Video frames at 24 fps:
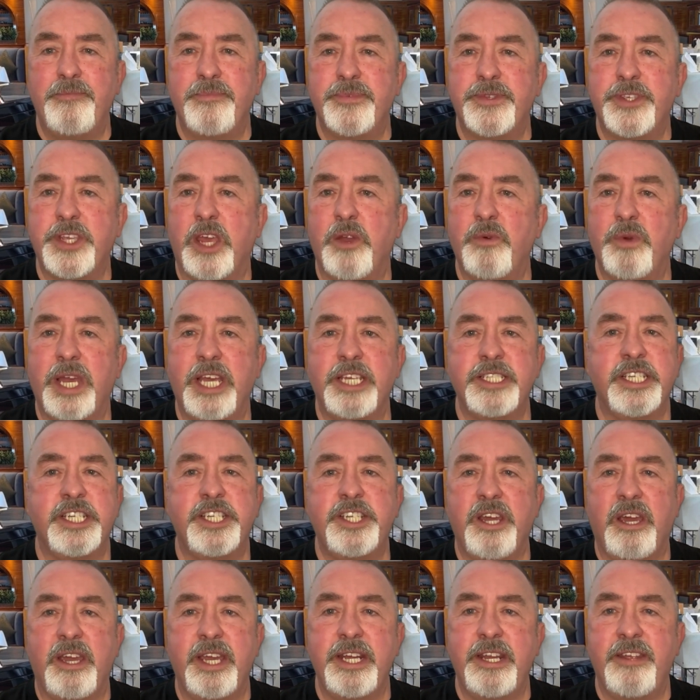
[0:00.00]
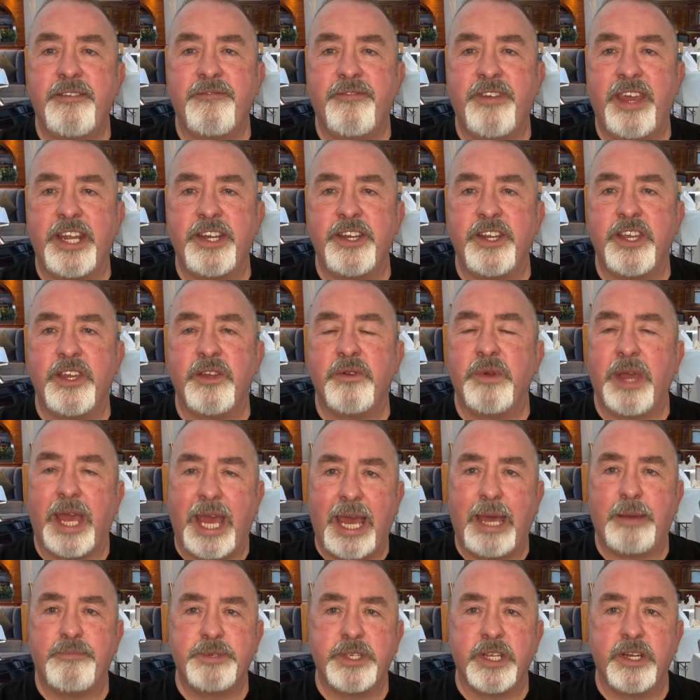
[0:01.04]
So as a dining venue,
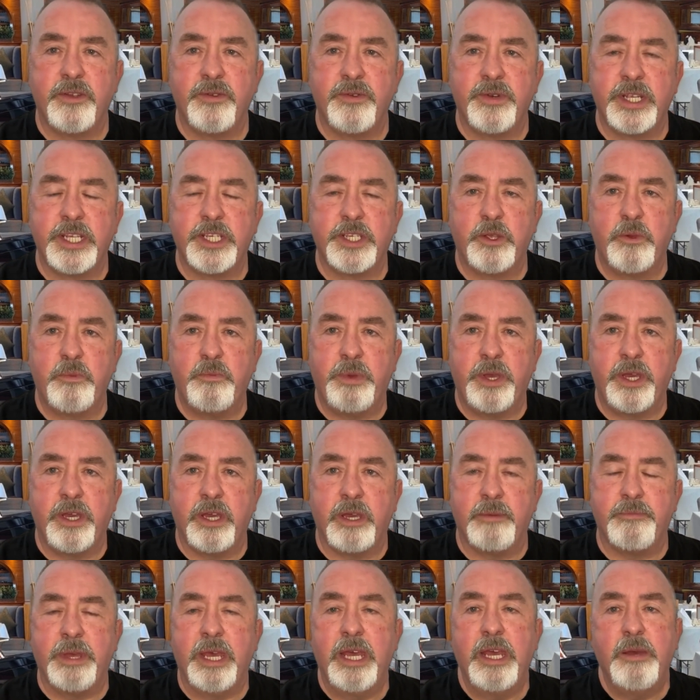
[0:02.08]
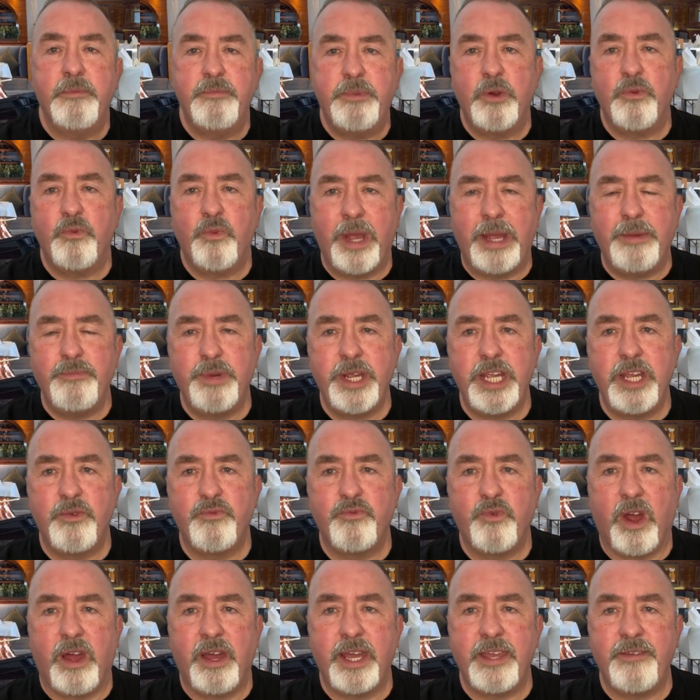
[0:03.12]
absolutely superb. But when we
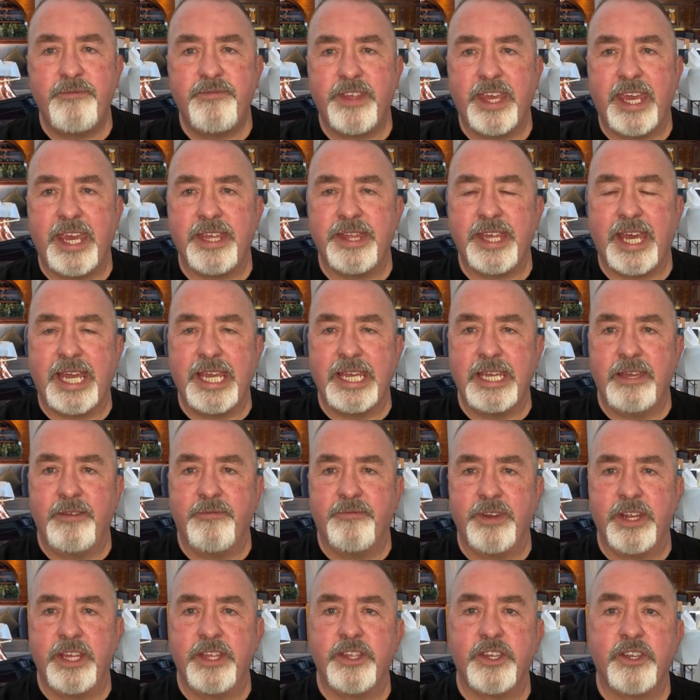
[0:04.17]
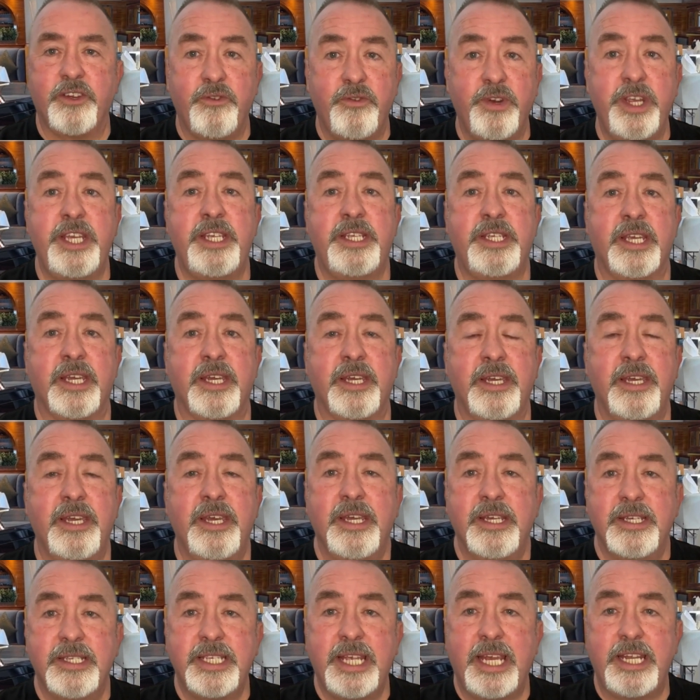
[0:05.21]
arrived there that evening, the greeter
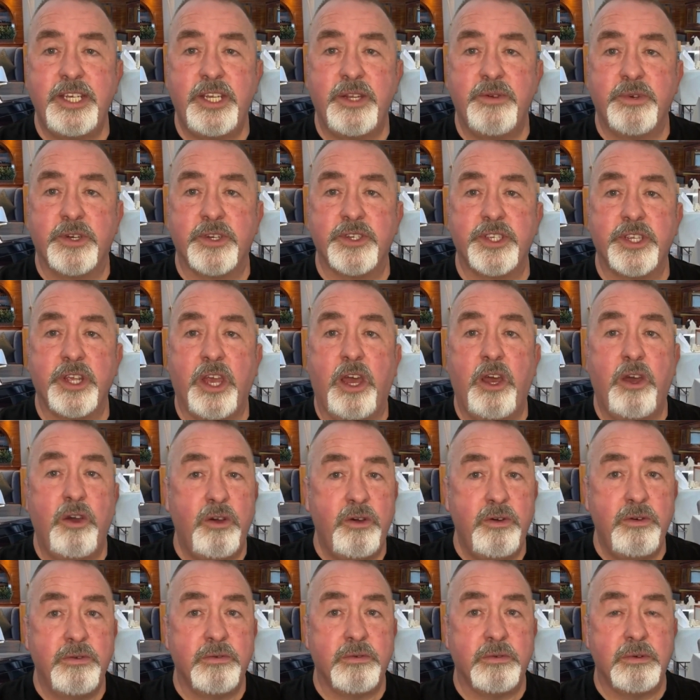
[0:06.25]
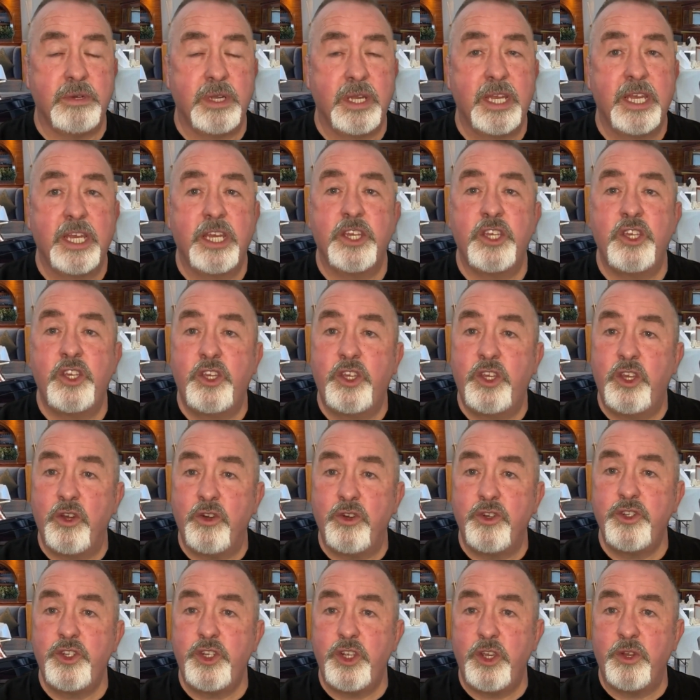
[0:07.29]
said to us, "Oh,
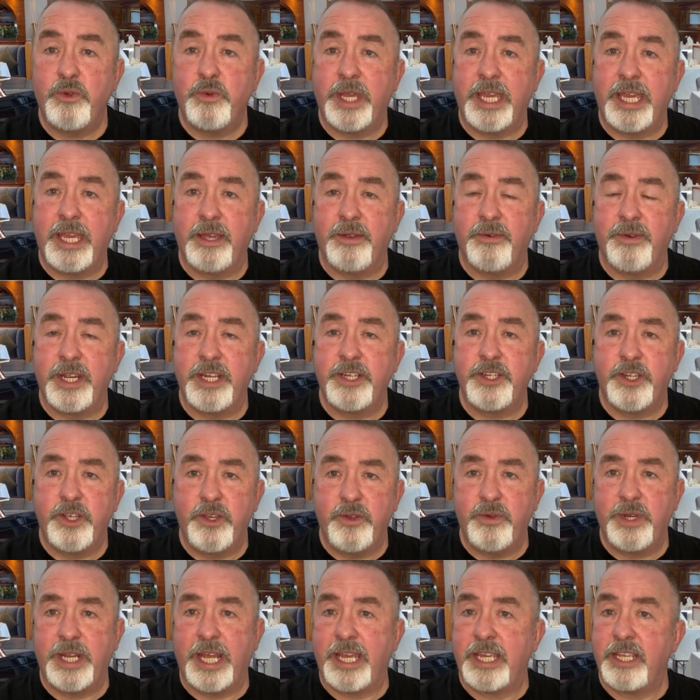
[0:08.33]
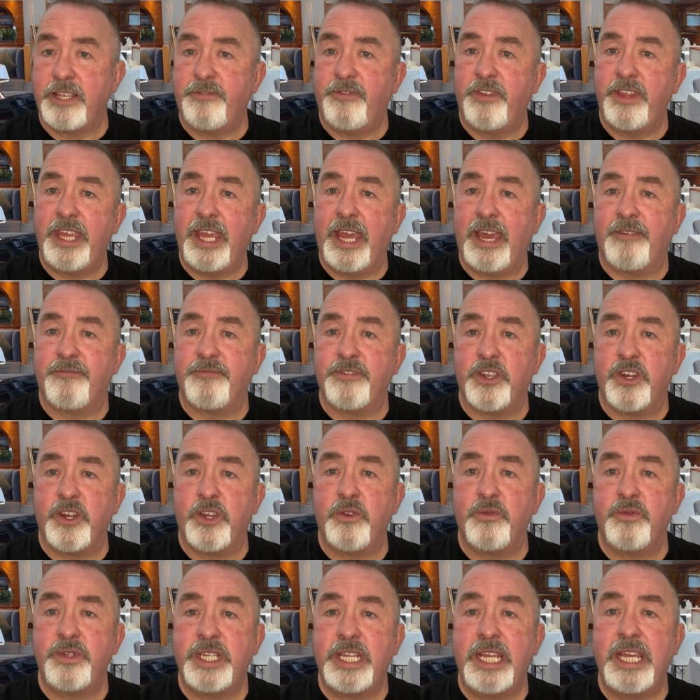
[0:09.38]
you're due here in 2 days for the
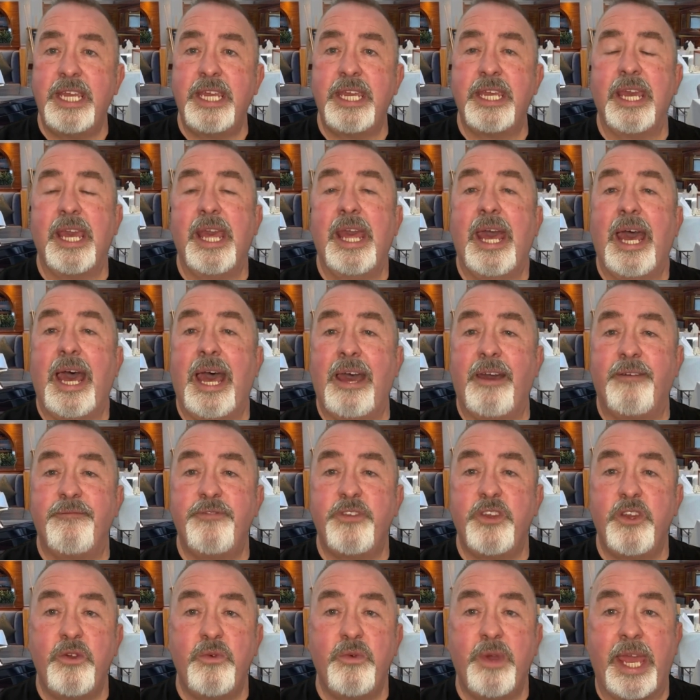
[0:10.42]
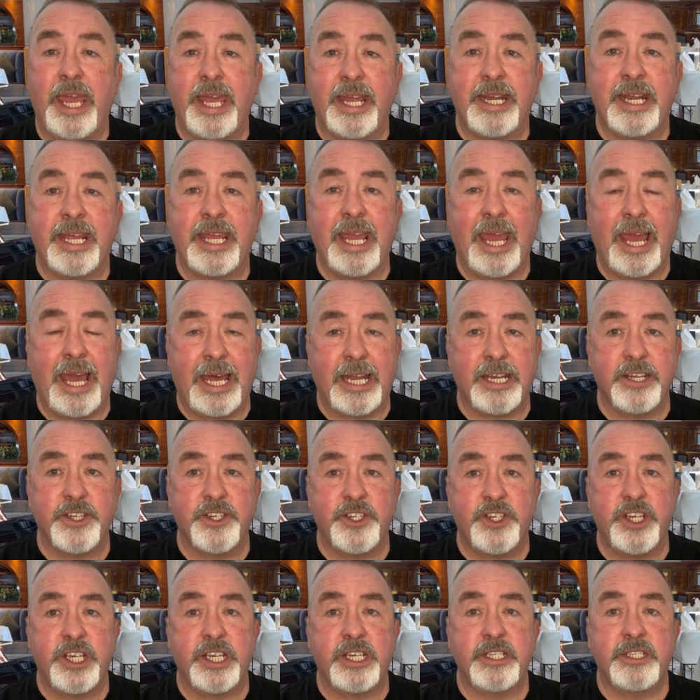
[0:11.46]
afternoon tea. Have you any
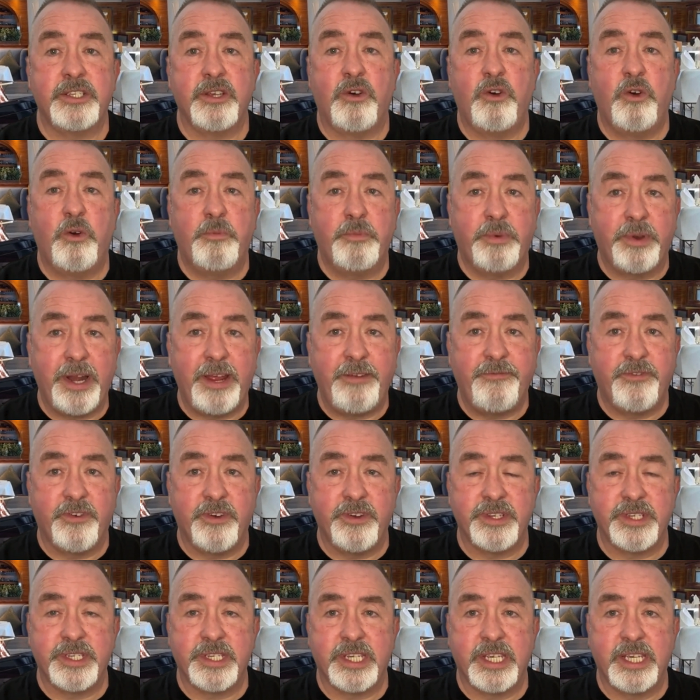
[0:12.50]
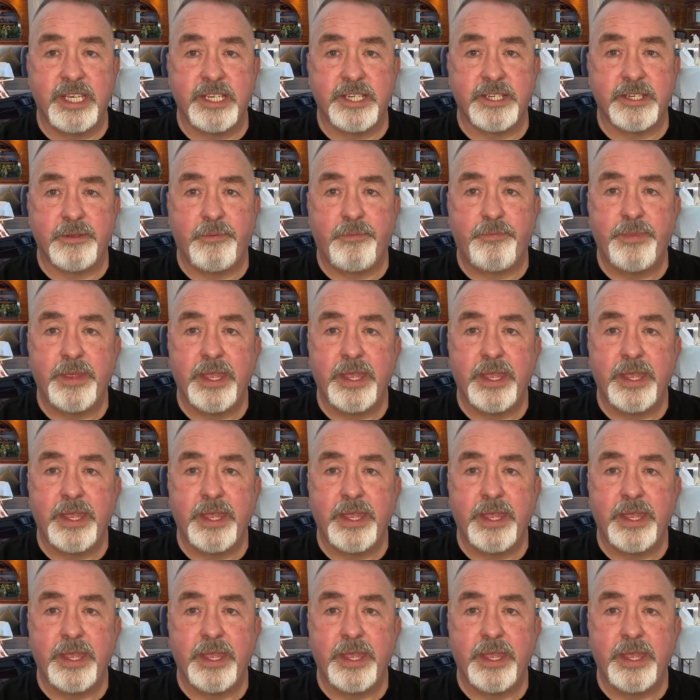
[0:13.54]
allergies or preferences?"